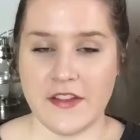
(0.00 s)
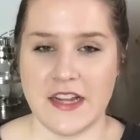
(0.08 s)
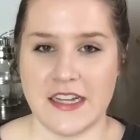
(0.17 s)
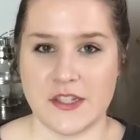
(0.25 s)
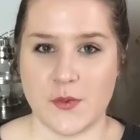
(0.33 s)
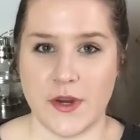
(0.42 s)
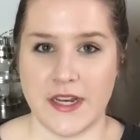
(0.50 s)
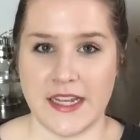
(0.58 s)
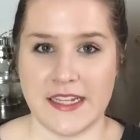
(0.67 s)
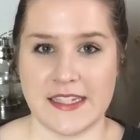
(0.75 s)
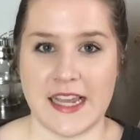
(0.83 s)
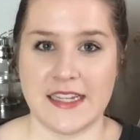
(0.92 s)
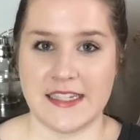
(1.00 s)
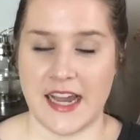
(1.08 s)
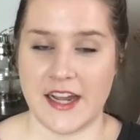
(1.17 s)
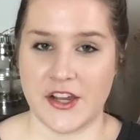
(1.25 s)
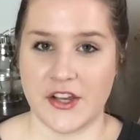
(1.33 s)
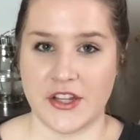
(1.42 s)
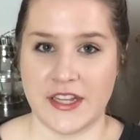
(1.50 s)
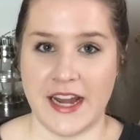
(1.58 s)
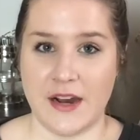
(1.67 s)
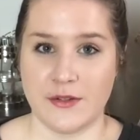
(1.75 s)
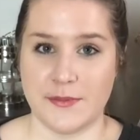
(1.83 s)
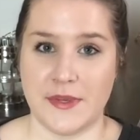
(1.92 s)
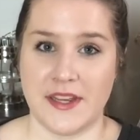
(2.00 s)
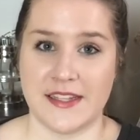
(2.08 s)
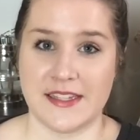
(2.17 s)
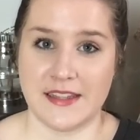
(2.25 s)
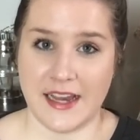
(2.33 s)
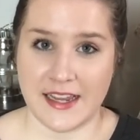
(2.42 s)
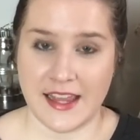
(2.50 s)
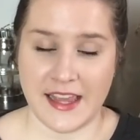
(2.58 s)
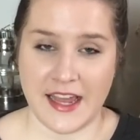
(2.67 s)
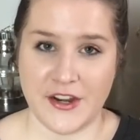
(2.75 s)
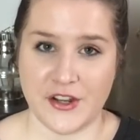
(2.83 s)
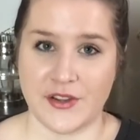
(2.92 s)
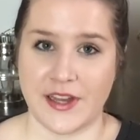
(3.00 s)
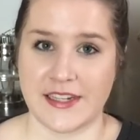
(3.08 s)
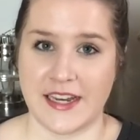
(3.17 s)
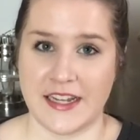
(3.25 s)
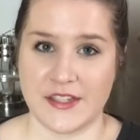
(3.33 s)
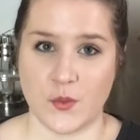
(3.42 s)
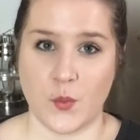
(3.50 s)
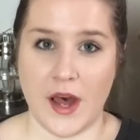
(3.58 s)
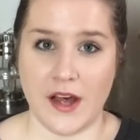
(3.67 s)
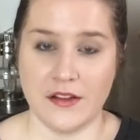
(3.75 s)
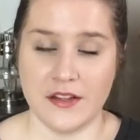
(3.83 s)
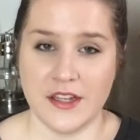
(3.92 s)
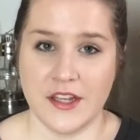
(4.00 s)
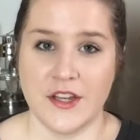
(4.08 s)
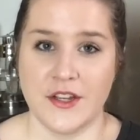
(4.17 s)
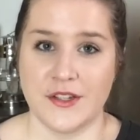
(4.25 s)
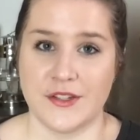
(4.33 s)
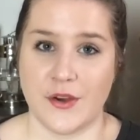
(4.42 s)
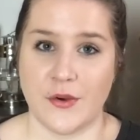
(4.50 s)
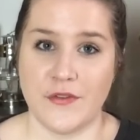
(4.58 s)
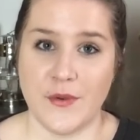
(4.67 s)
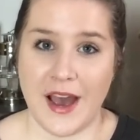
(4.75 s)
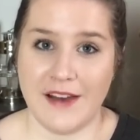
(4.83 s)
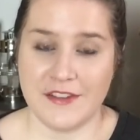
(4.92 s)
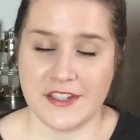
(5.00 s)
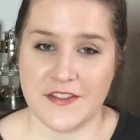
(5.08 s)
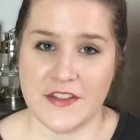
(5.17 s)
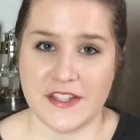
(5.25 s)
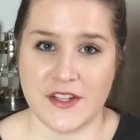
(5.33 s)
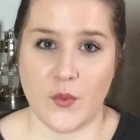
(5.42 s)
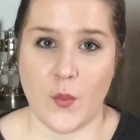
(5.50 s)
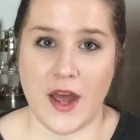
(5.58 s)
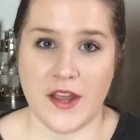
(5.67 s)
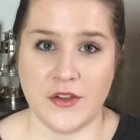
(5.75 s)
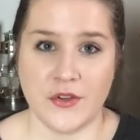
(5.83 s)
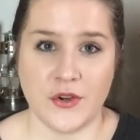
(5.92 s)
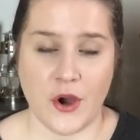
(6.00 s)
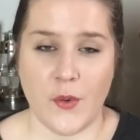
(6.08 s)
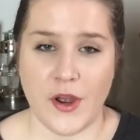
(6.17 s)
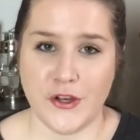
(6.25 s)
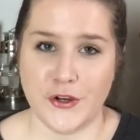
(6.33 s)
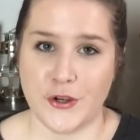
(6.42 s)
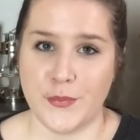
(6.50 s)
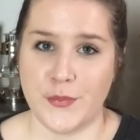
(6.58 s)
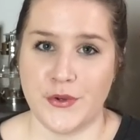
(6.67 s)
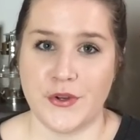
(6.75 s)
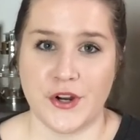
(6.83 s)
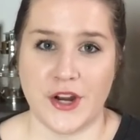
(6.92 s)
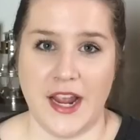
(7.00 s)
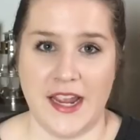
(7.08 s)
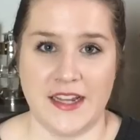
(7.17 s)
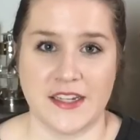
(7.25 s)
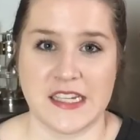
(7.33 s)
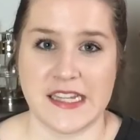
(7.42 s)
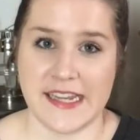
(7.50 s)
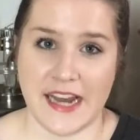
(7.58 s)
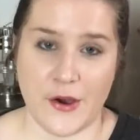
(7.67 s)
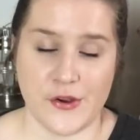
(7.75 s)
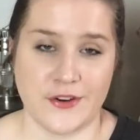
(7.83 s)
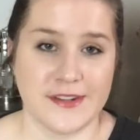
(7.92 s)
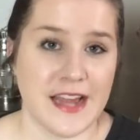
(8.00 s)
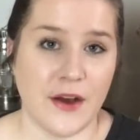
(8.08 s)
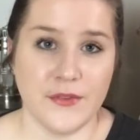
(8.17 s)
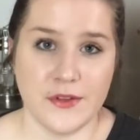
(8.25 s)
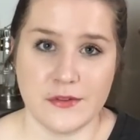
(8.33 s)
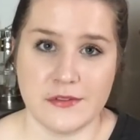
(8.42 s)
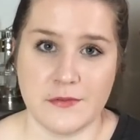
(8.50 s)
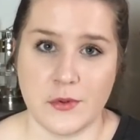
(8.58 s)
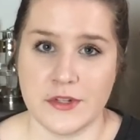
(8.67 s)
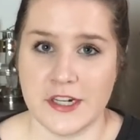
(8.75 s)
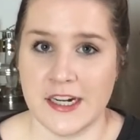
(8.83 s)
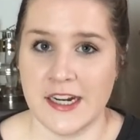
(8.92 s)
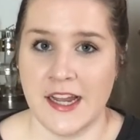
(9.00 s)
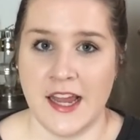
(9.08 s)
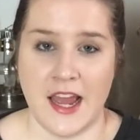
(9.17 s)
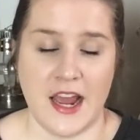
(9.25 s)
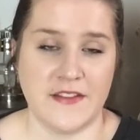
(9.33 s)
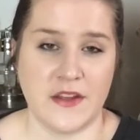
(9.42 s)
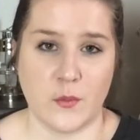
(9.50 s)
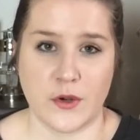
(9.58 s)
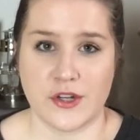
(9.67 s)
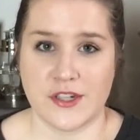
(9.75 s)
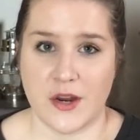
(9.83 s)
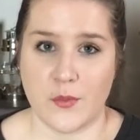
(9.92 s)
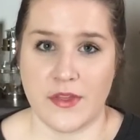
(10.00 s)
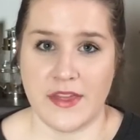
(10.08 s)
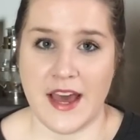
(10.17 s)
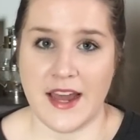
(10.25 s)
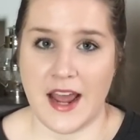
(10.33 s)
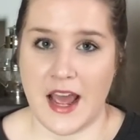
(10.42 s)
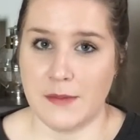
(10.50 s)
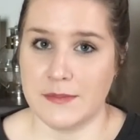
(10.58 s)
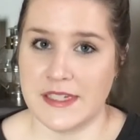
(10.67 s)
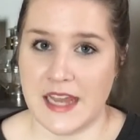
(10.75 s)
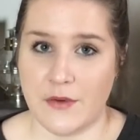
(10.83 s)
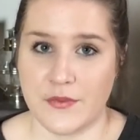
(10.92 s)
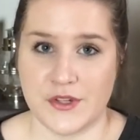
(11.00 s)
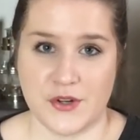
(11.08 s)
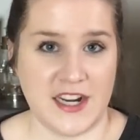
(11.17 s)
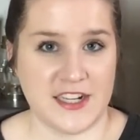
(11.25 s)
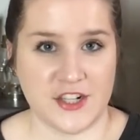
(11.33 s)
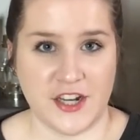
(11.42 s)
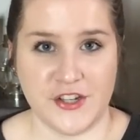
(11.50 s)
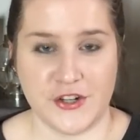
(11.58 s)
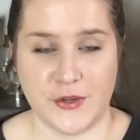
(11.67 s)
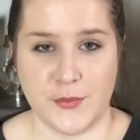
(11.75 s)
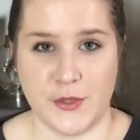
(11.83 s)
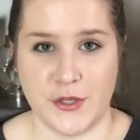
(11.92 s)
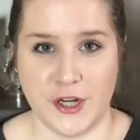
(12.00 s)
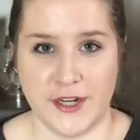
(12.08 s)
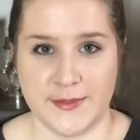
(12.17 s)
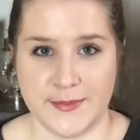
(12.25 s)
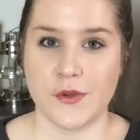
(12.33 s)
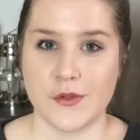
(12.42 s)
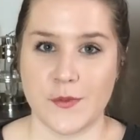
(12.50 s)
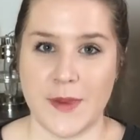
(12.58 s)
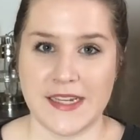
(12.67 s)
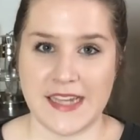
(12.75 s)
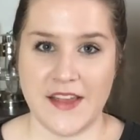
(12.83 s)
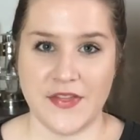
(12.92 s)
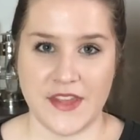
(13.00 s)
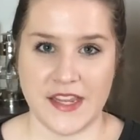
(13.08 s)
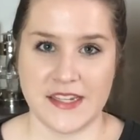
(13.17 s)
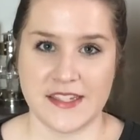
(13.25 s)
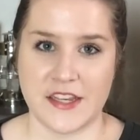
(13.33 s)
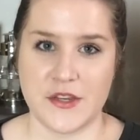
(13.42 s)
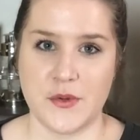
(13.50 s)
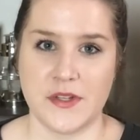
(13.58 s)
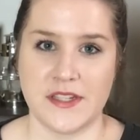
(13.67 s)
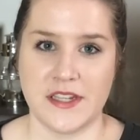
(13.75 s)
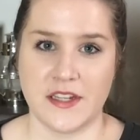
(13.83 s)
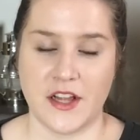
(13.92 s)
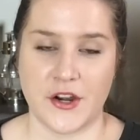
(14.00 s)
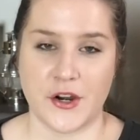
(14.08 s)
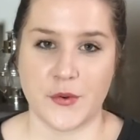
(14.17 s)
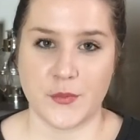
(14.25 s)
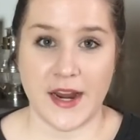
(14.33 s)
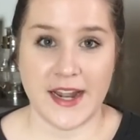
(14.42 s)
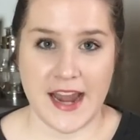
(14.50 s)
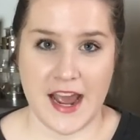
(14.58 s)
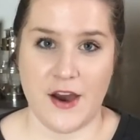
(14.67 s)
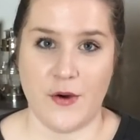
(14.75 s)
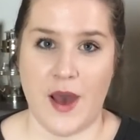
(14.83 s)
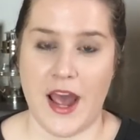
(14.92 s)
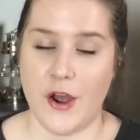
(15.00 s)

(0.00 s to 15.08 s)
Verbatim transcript: And the last one is a tech clean out because that can get neglected as well. So if you haven't done this in a while, go on your computer and clean out your downloads folder. And then when you're done with that, empty out the trash on your computer. Those are my 10 things that you can declutter right now.